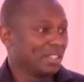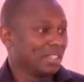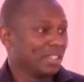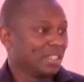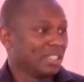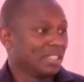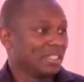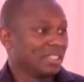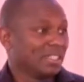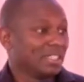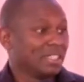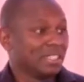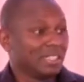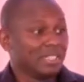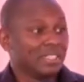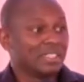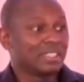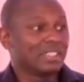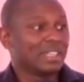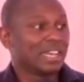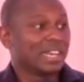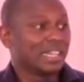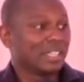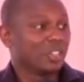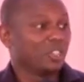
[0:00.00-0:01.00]

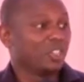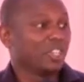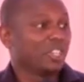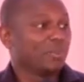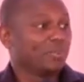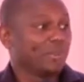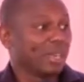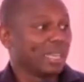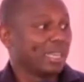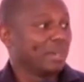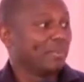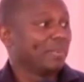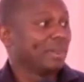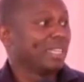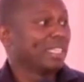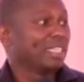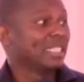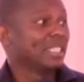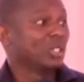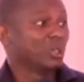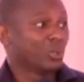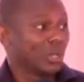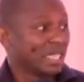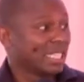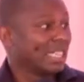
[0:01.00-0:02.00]
since I joined Parliament
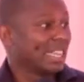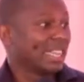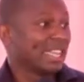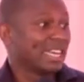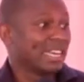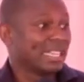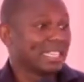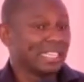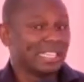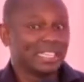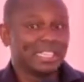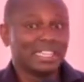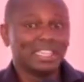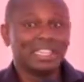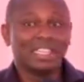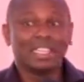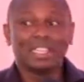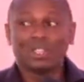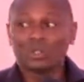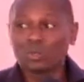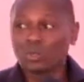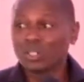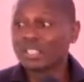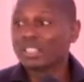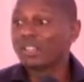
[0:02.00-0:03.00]
in 2013,
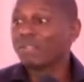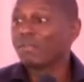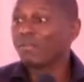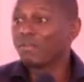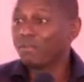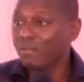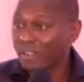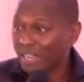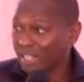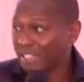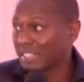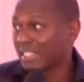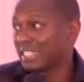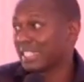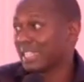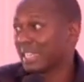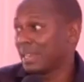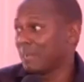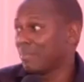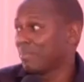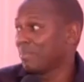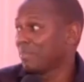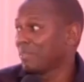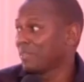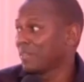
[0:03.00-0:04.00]
it was the first
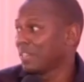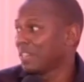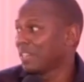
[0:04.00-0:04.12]
time